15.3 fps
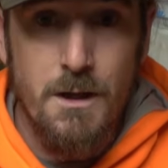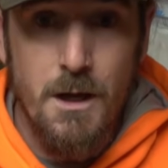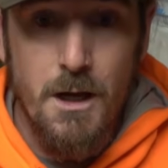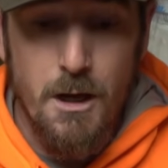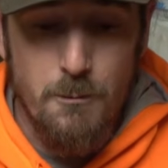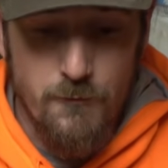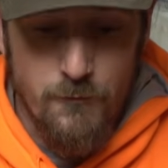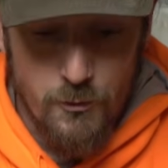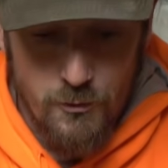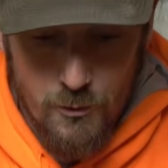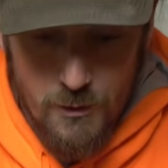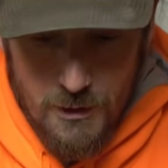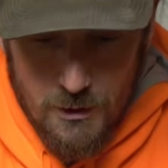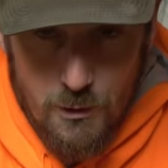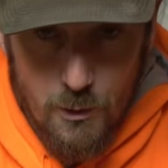If you're
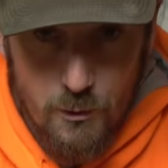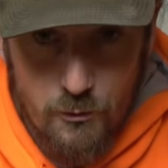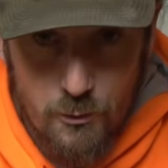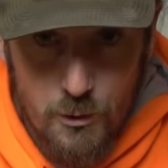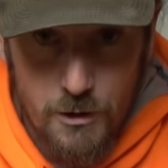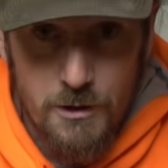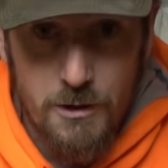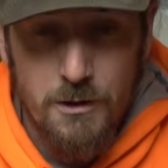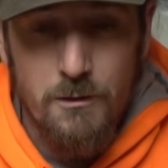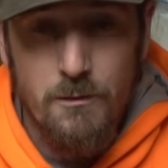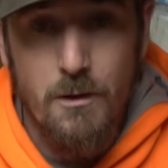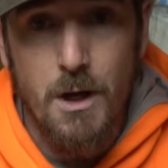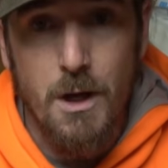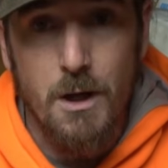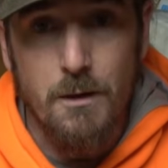doing close work
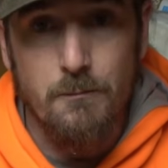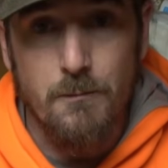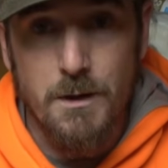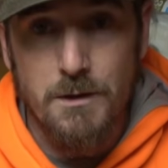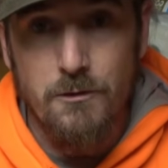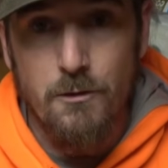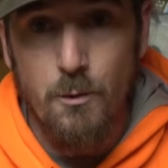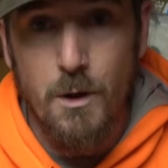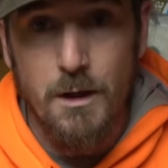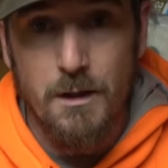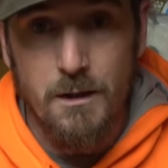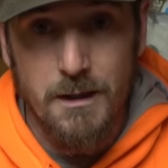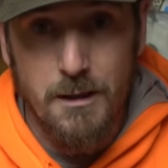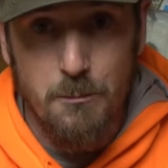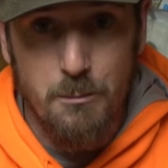and you don't want
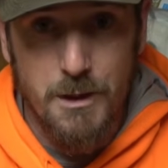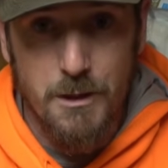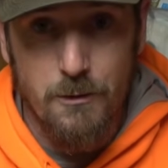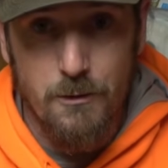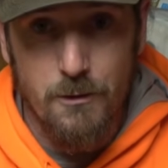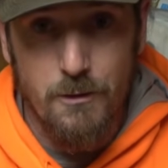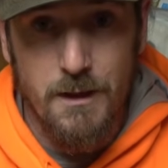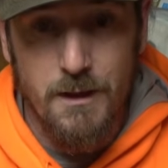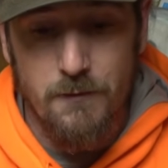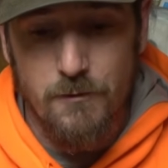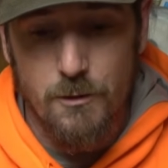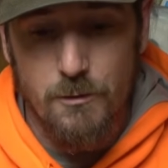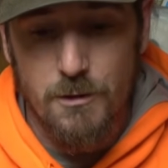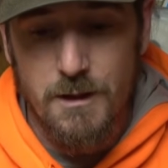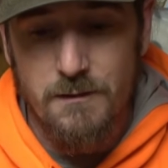like a bigger,
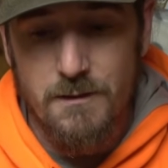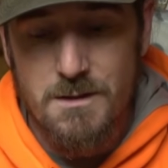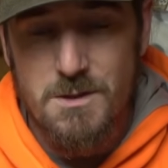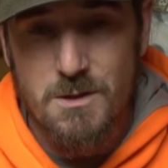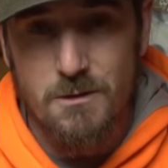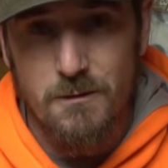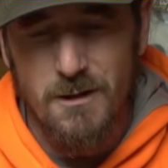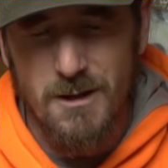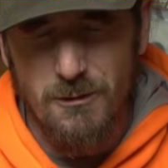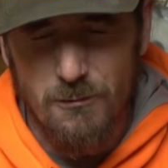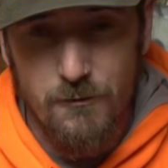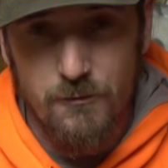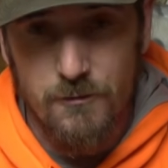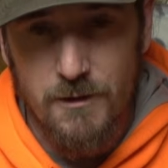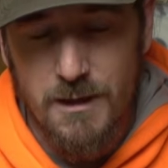heavier light that's going to like
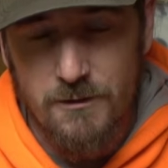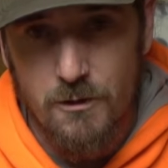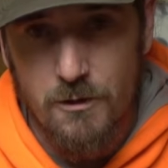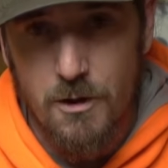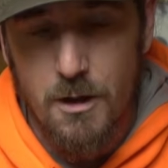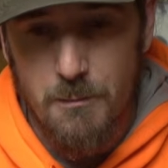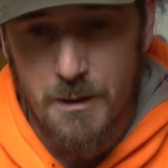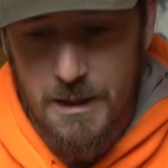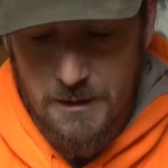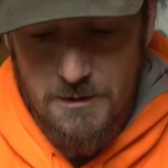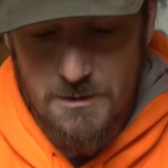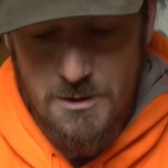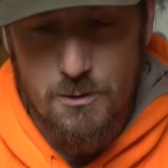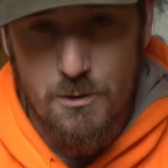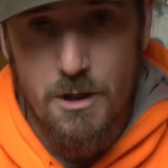reflect a lot back
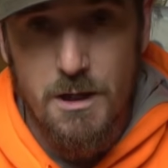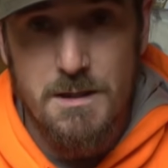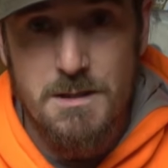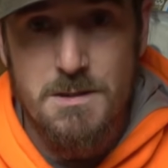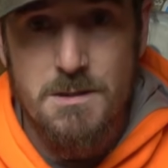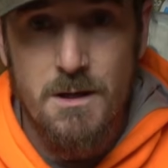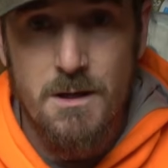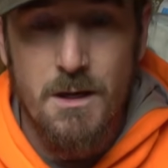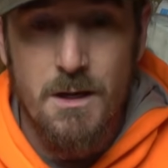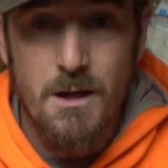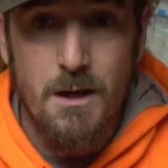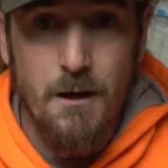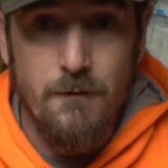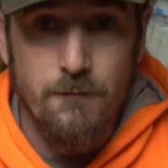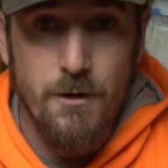into your eyes,
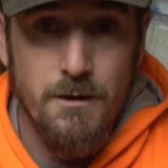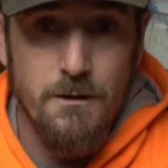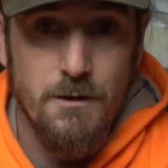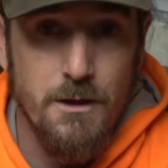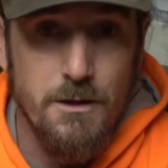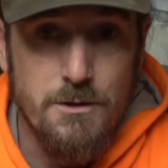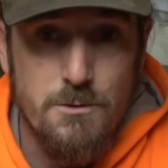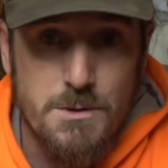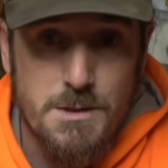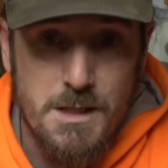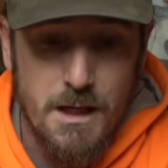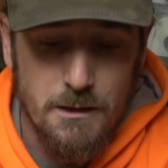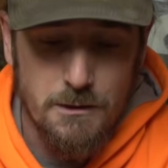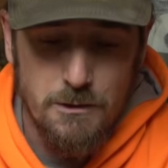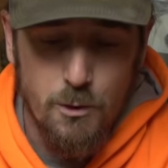I find that I use
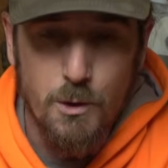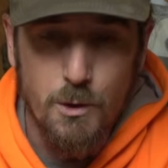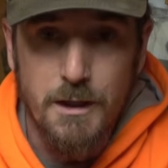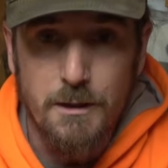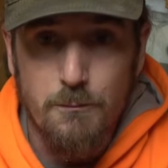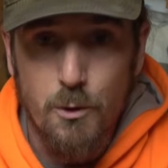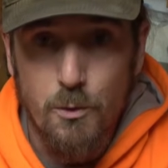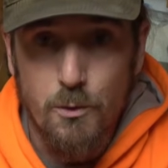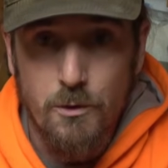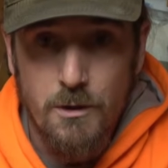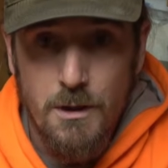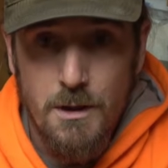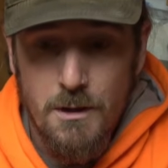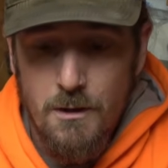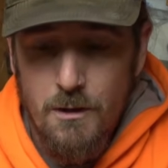that low light mode
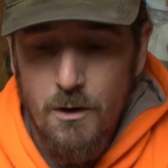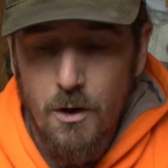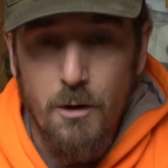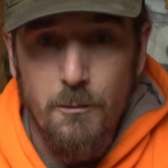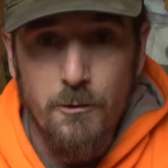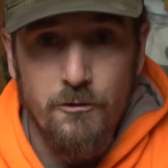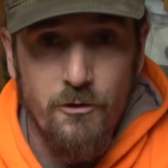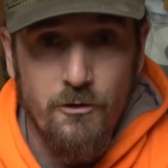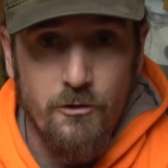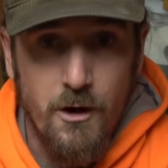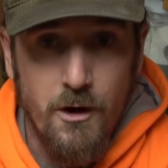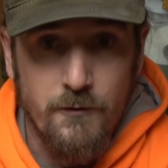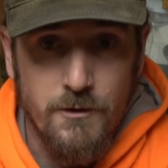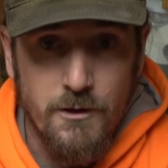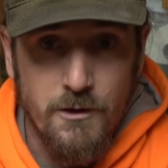almost as
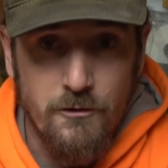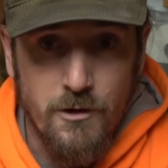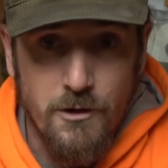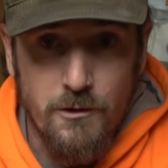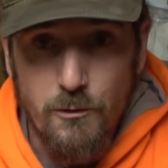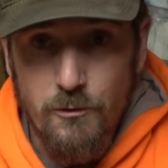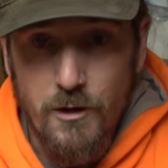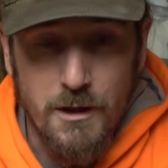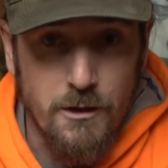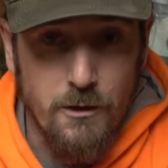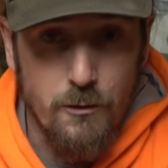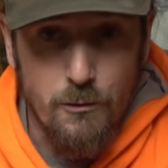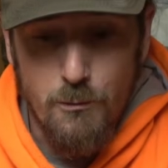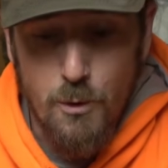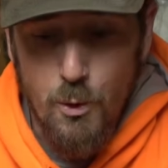often as I use any
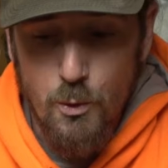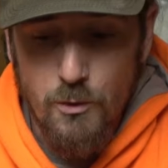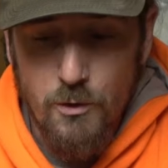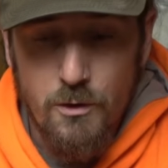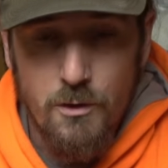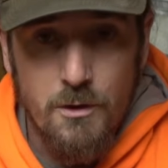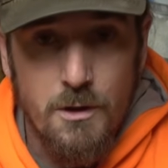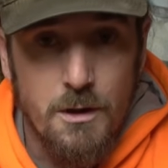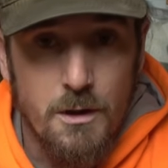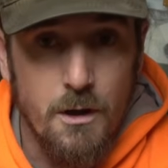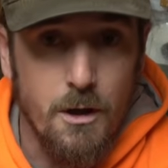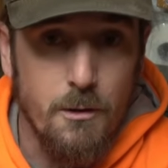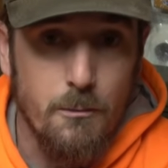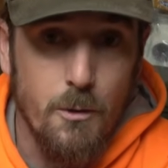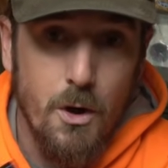other mode
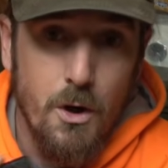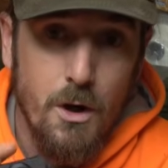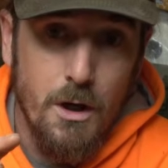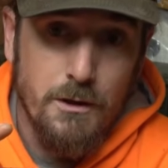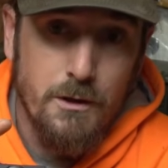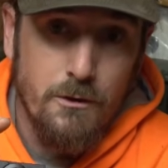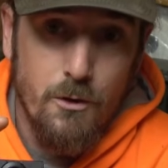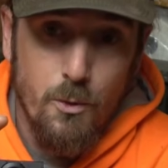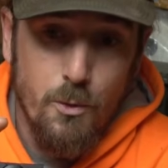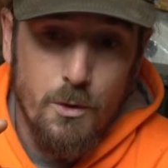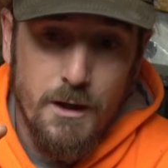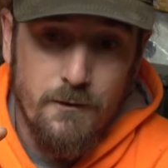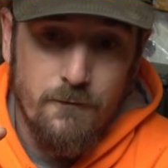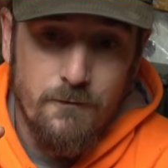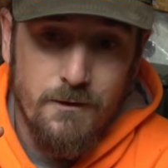on an
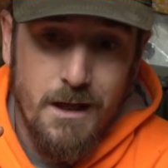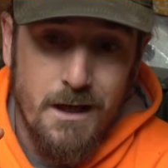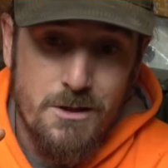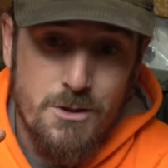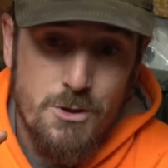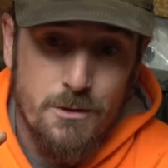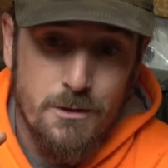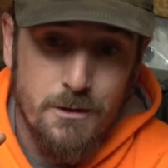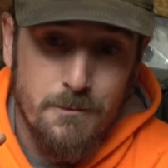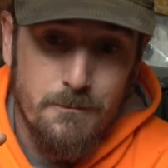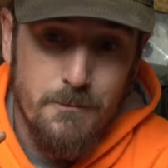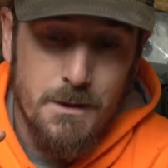Olight flashlight.